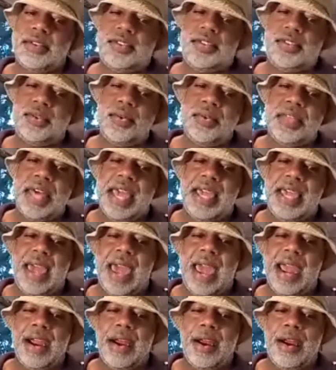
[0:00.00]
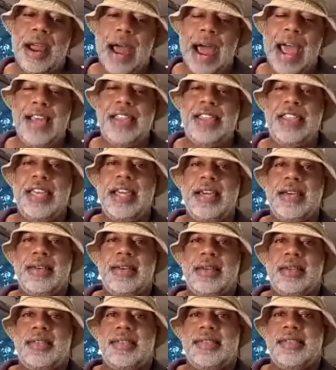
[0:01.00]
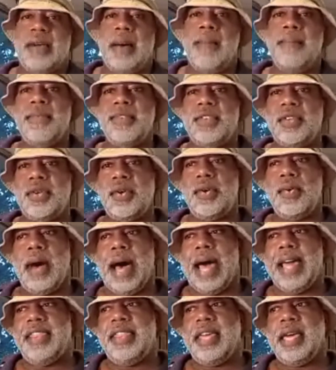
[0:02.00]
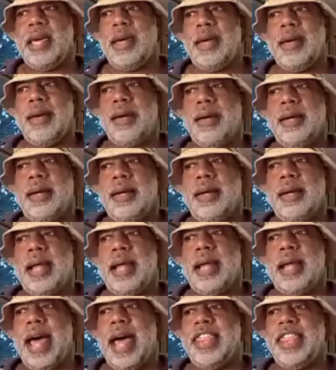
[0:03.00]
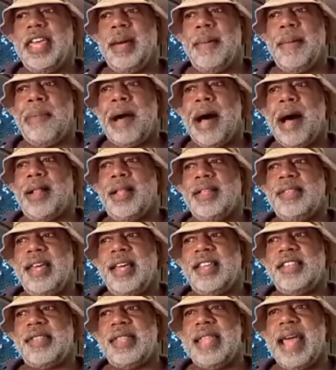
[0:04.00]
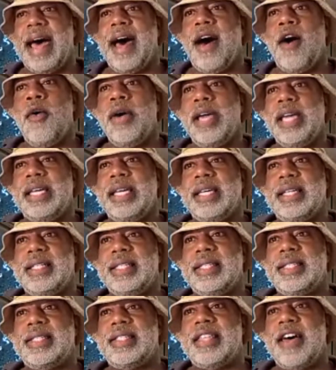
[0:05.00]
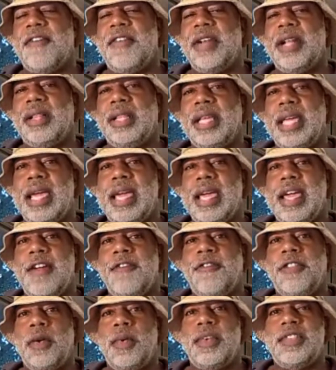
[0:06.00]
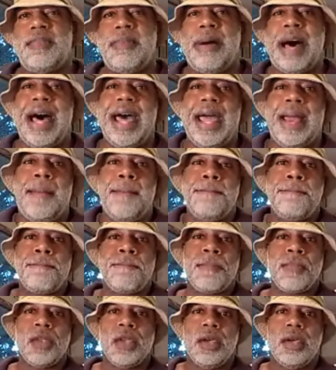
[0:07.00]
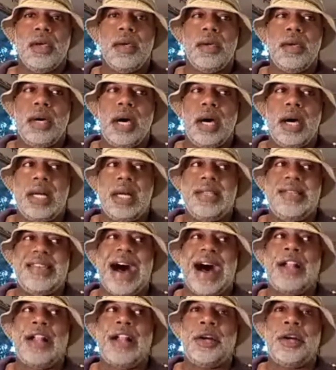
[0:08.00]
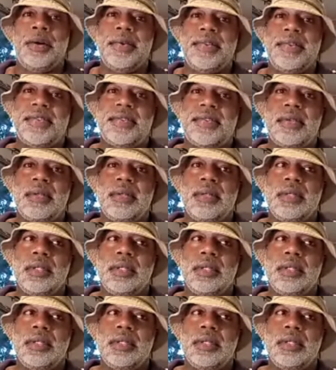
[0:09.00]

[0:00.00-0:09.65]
Do they care? I think some do. I think politics now is definitely influenced by dollars.